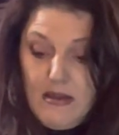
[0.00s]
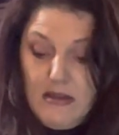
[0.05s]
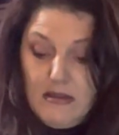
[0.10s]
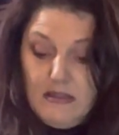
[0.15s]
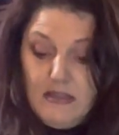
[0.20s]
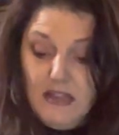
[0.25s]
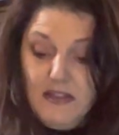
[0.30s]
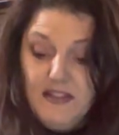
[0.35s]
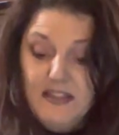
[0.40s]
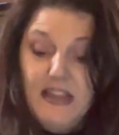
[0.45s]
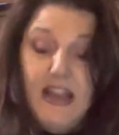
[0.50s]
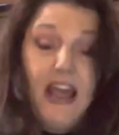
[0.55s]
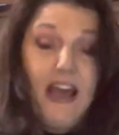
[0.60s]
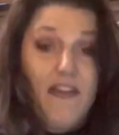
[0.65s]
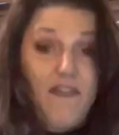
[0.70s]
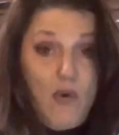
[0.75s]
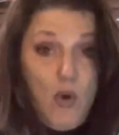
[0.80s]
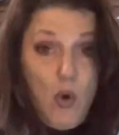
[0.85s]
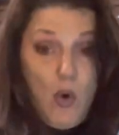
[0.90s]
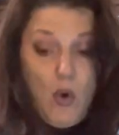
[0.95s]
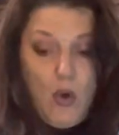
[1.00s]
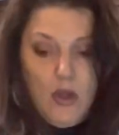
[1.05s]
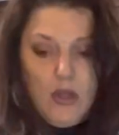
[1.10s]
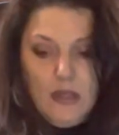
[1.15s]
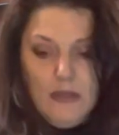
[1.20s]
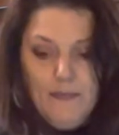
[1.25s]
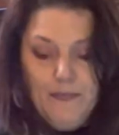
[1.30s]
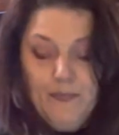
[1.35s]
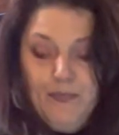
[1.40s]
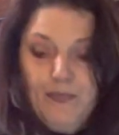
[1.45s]
doesn't have a hole,
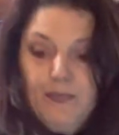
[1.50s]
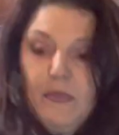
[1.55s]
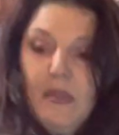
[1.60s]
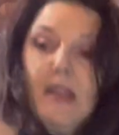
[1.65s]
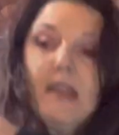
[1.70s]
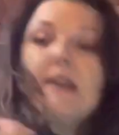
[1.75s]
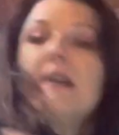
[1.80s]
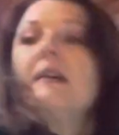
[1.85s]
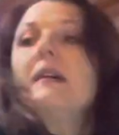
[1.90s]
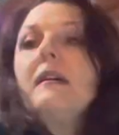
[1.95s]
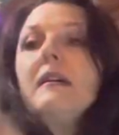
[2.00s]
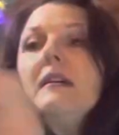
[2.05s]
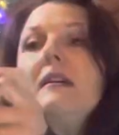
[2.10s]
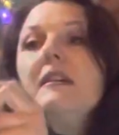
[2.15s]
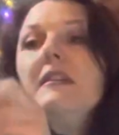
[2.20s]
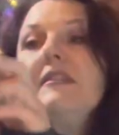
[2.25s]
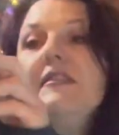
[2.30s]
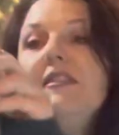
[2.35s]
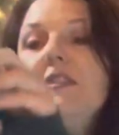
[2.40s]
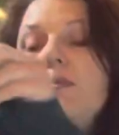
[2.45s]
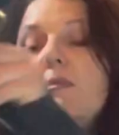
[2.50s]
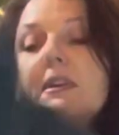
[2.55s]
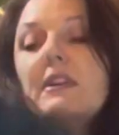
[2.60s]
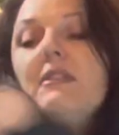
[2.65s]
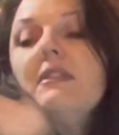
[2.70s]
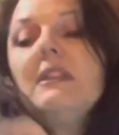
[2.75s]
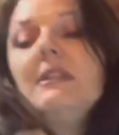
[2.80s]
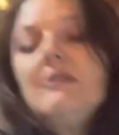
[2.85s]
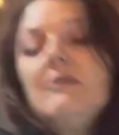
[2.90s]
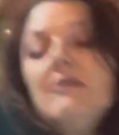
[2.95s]
so what you're gonna do